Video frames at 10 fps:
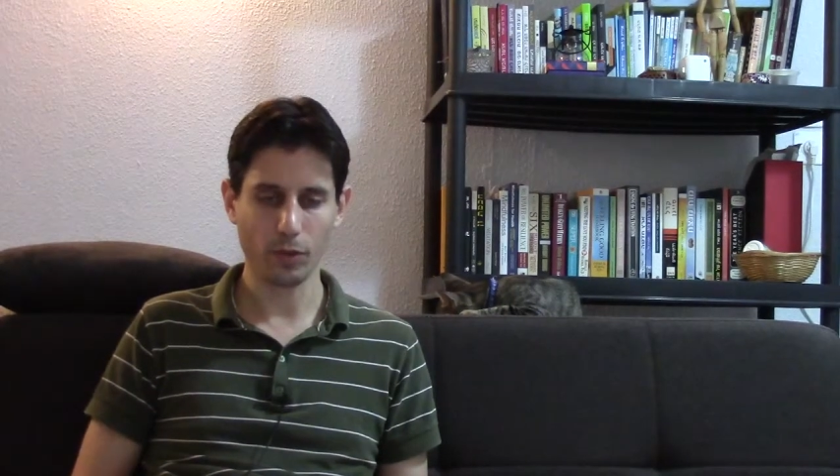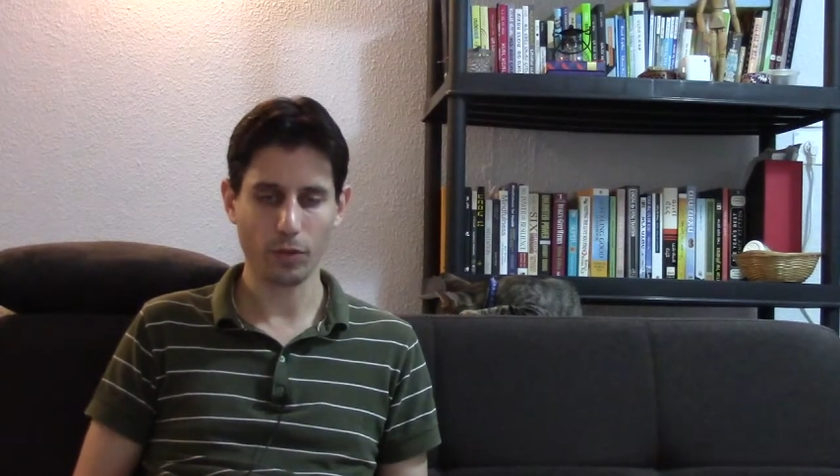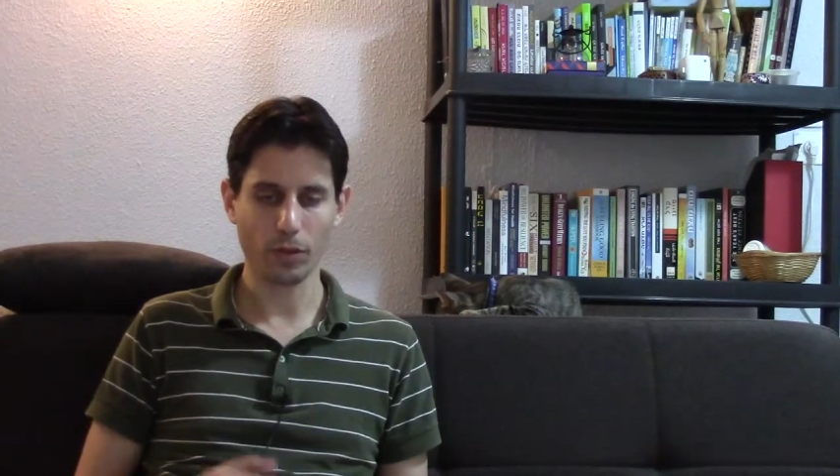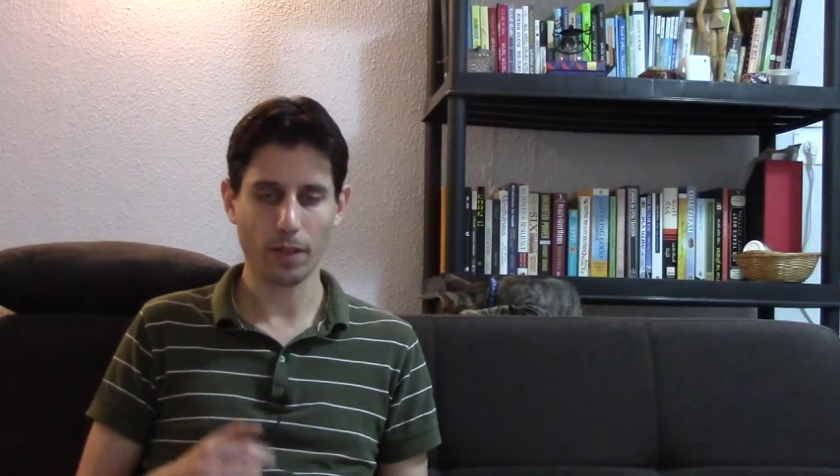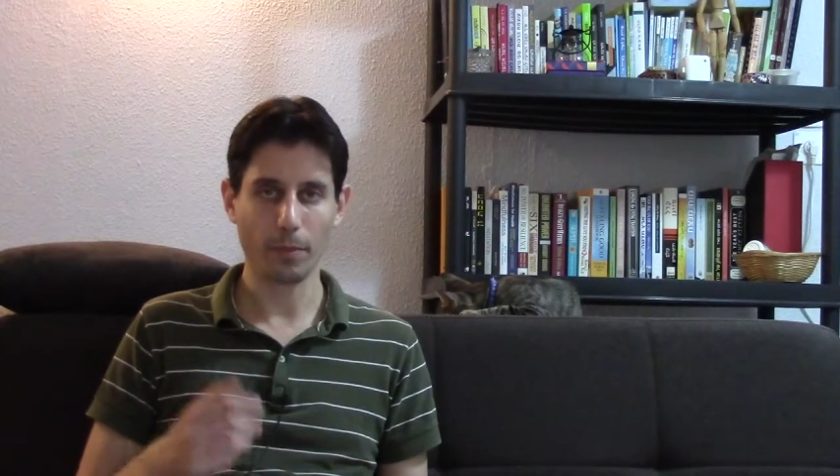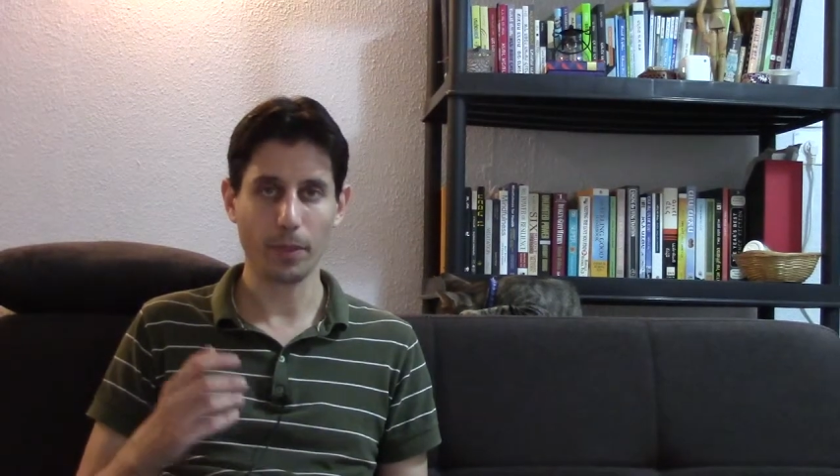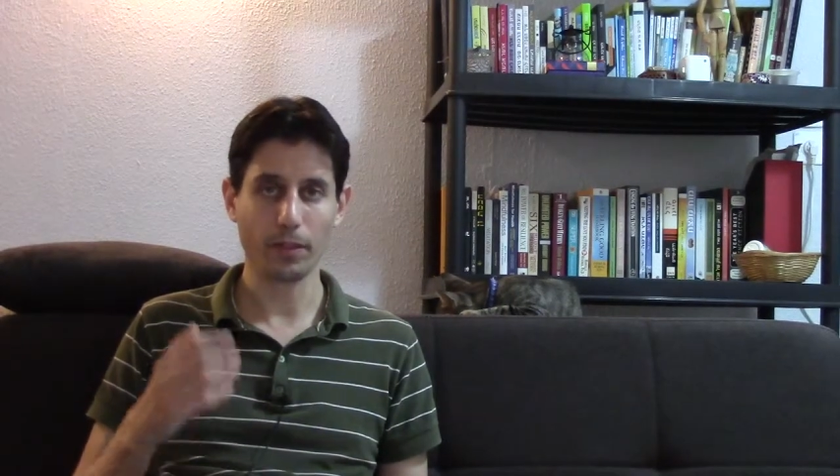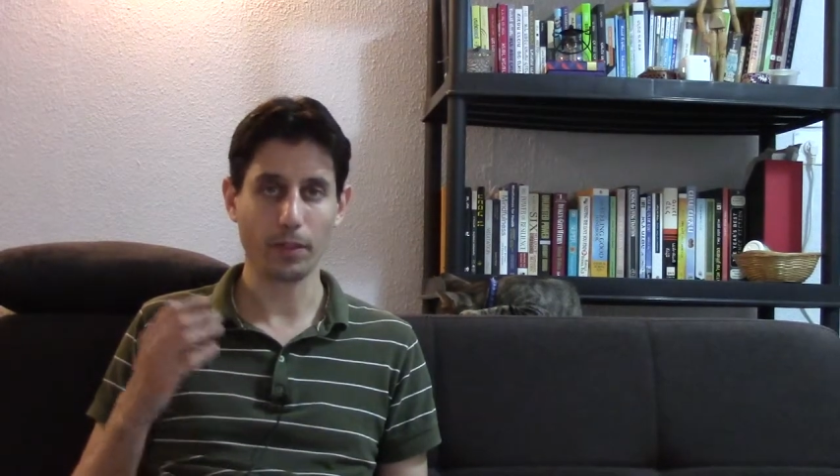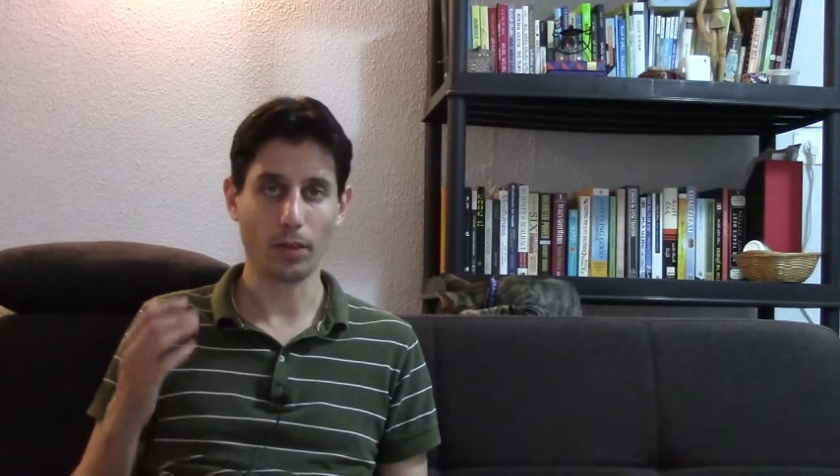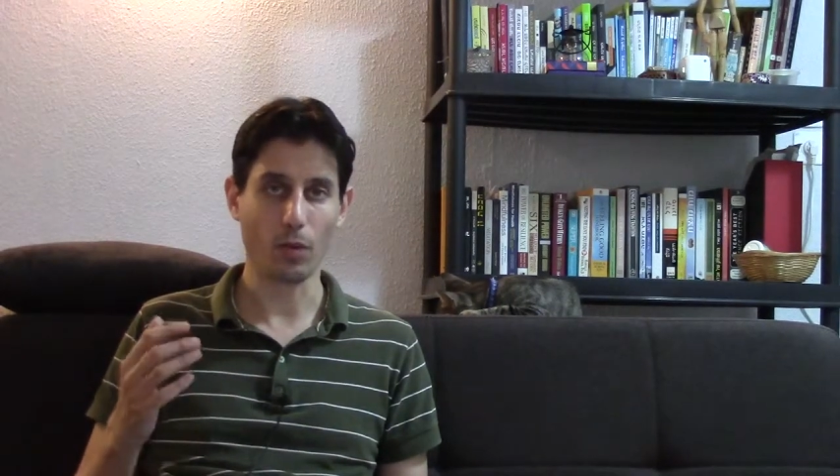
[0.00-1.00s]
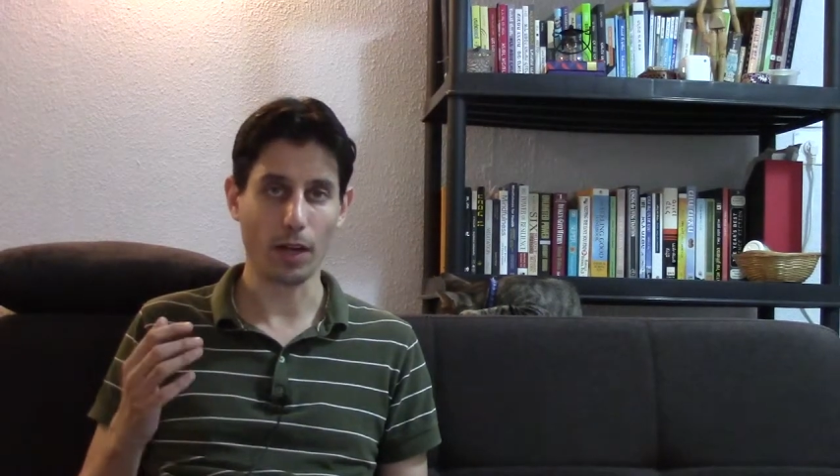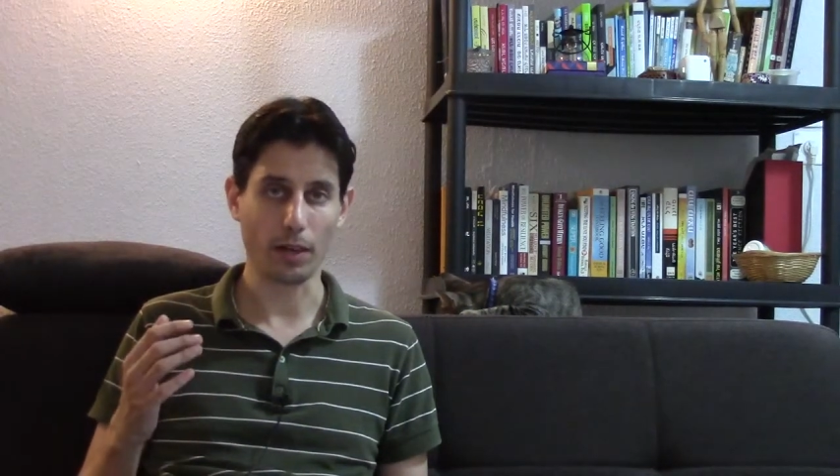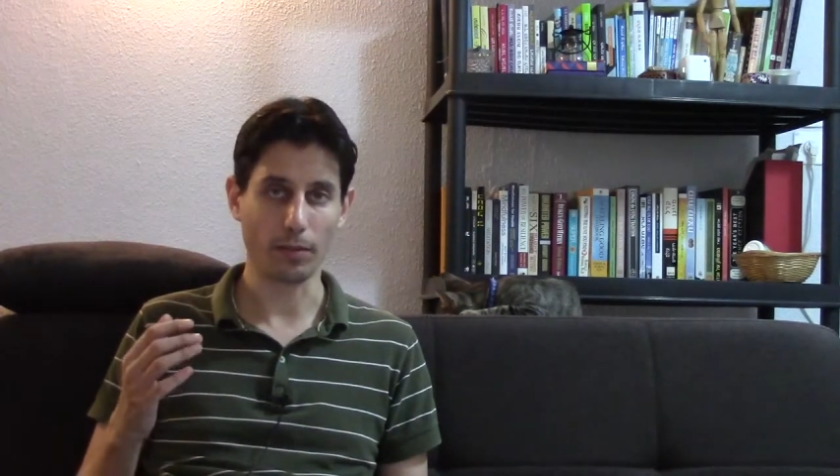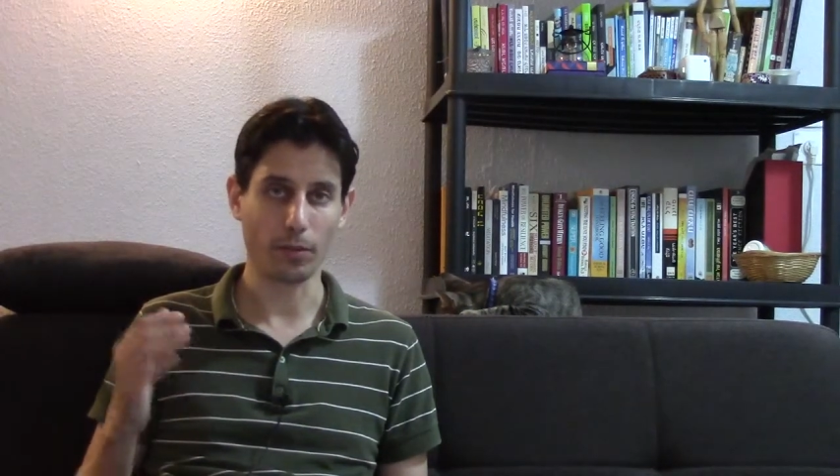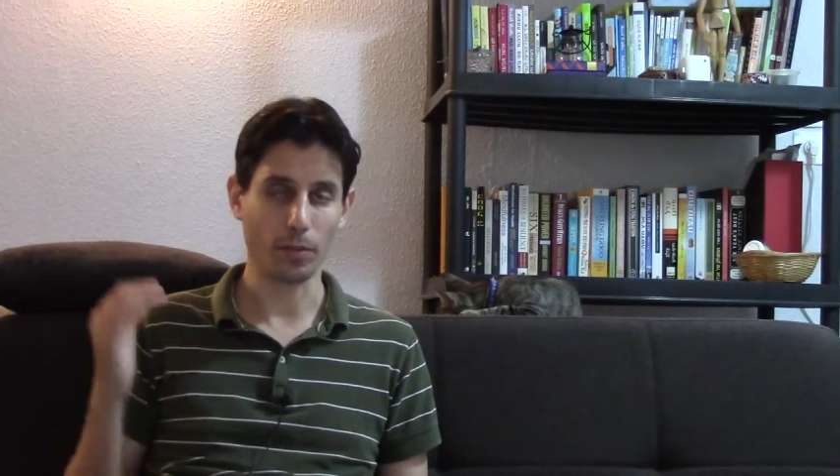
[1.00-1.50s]
you some peace and
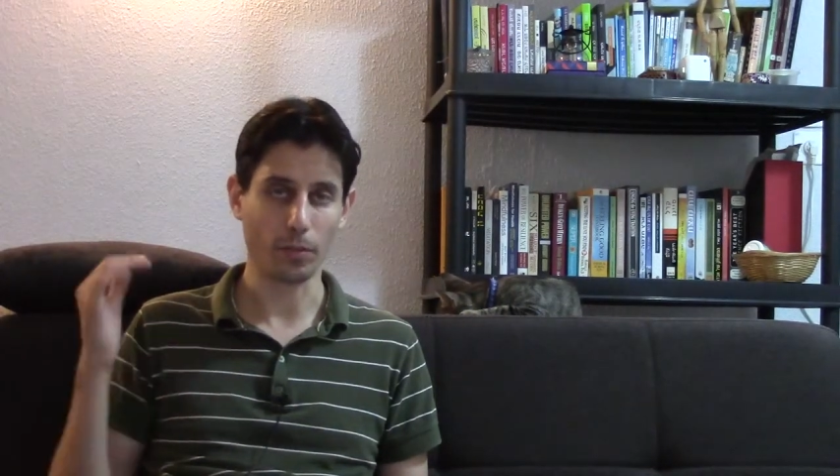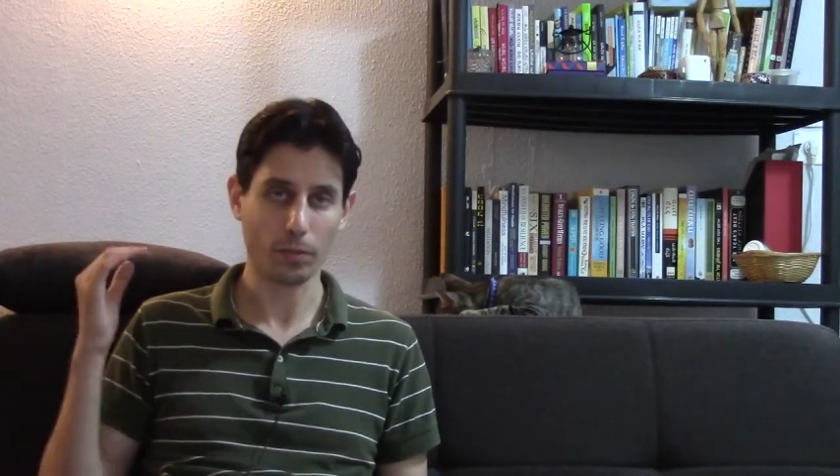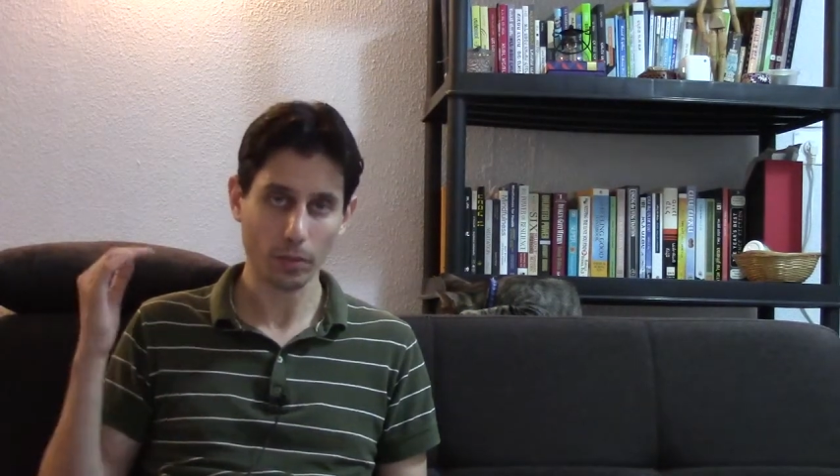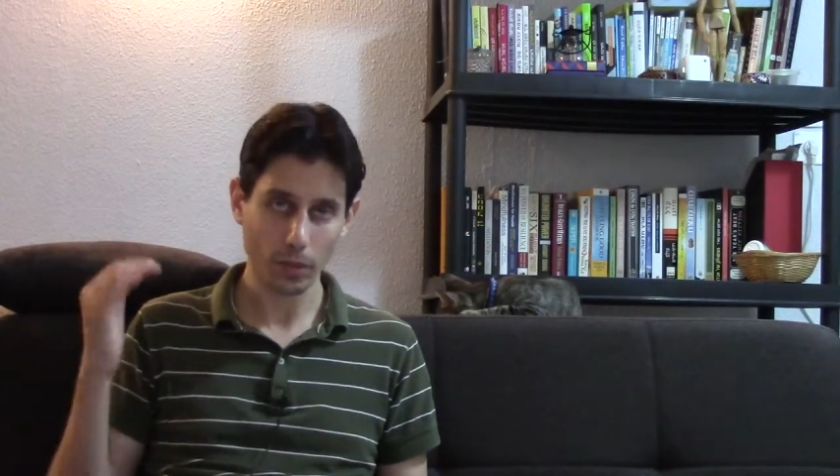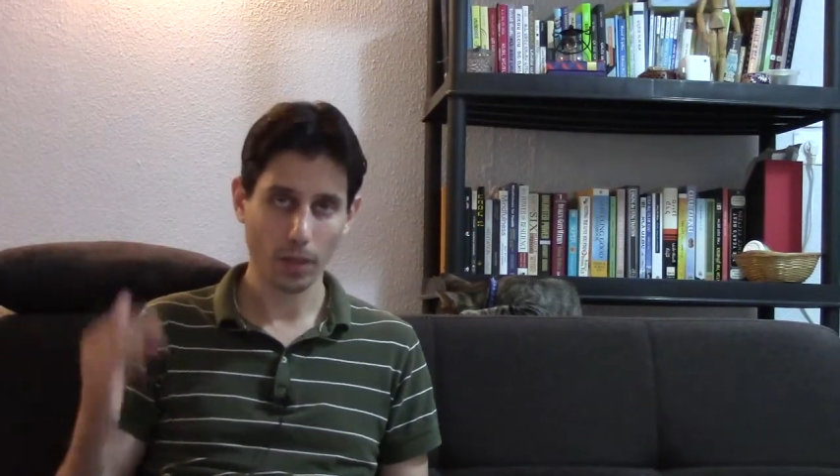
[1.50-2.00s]
quiet from